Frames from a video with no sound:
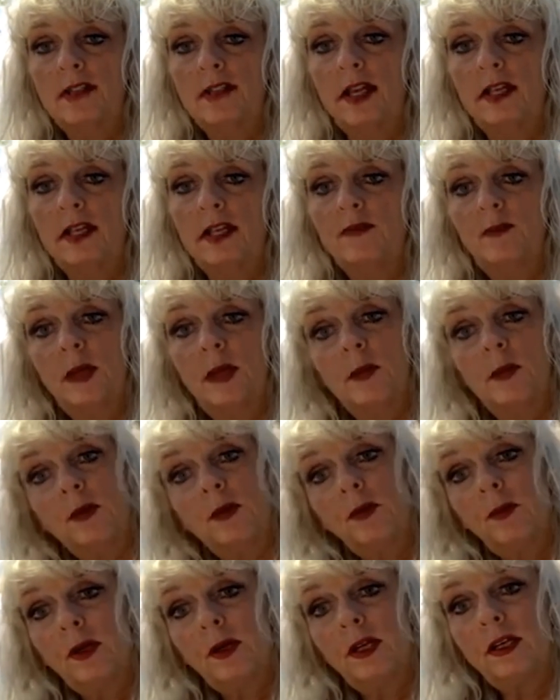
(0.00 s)
And if
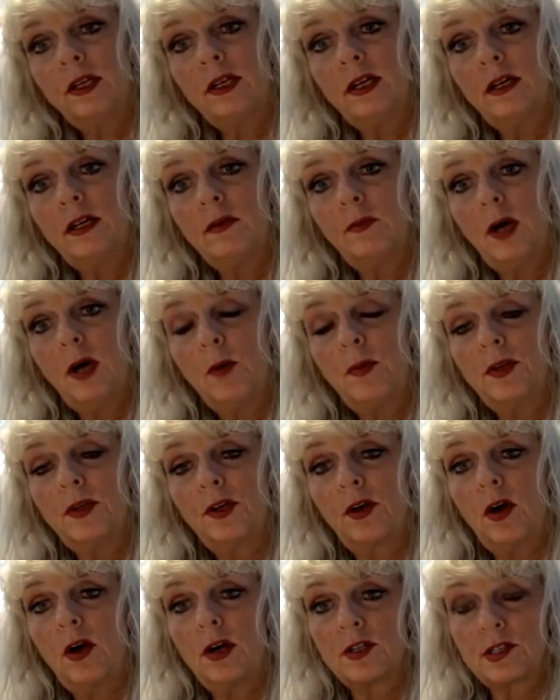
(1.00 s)
people would open
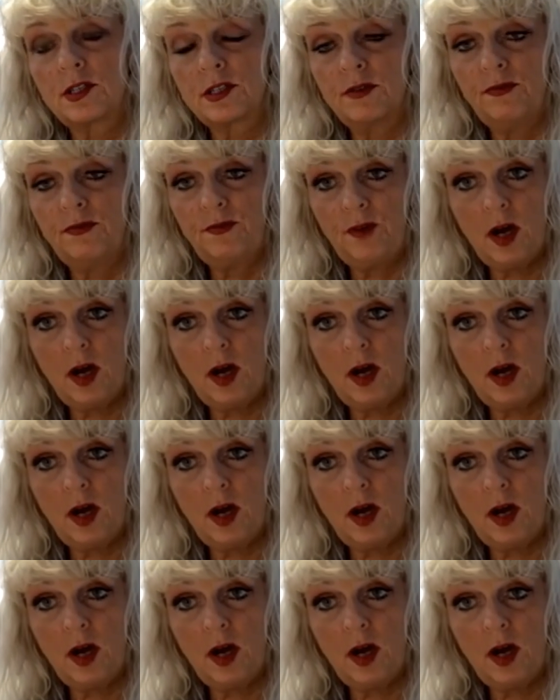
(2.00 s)
their hearts to